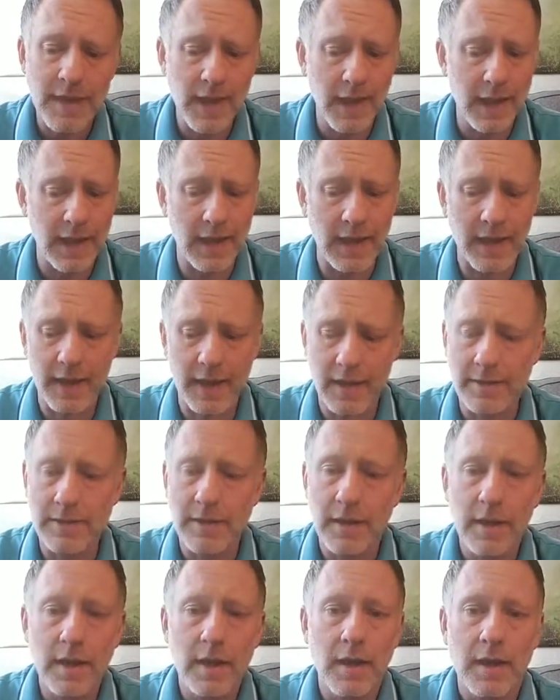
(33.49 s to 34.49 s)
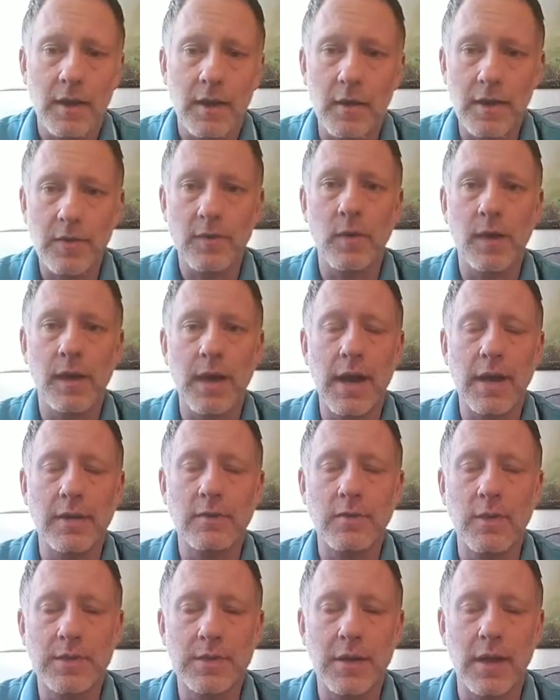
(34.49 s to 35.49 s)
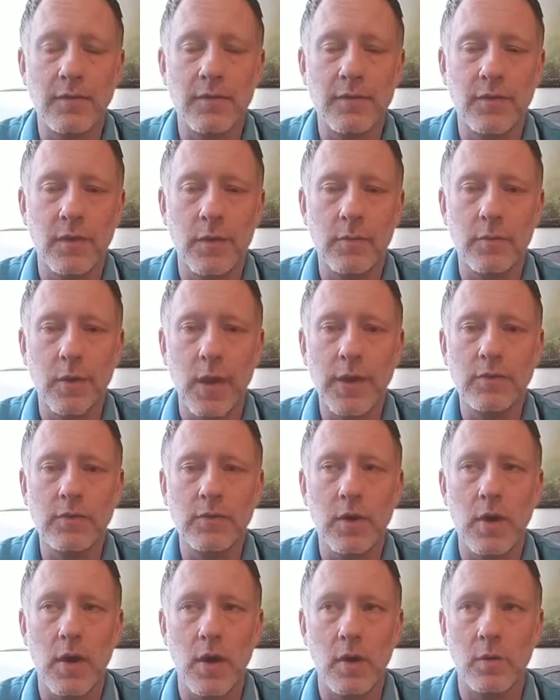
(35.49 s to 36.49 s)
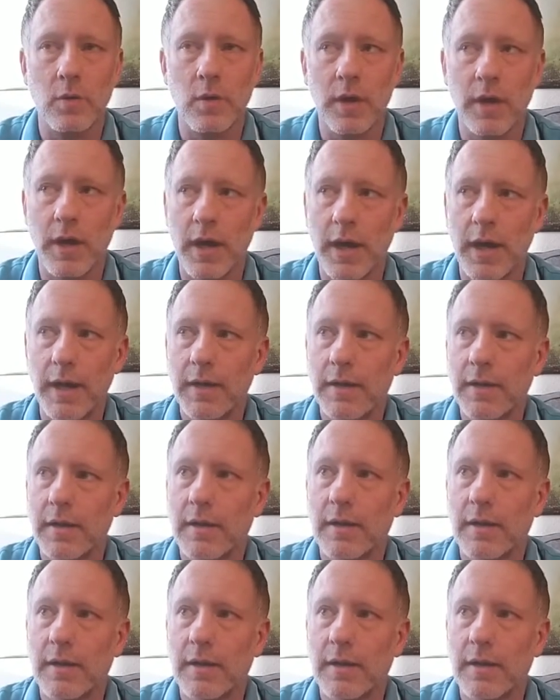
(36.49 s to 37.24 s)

And even when guys reach out for a breakthrough call and whatnot,